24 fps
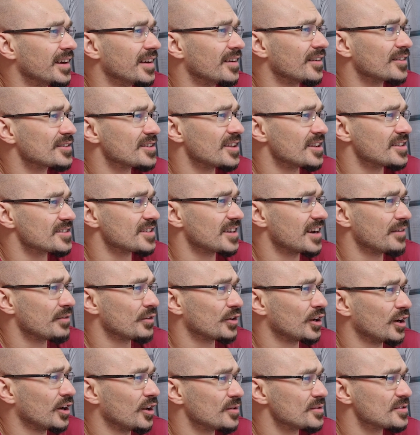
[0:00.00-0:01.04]
looks like he's gonna have
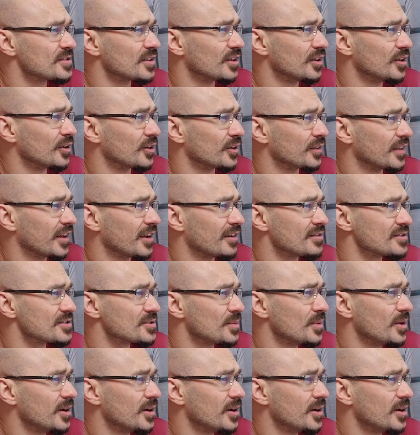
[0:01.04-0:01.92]
a closer look there as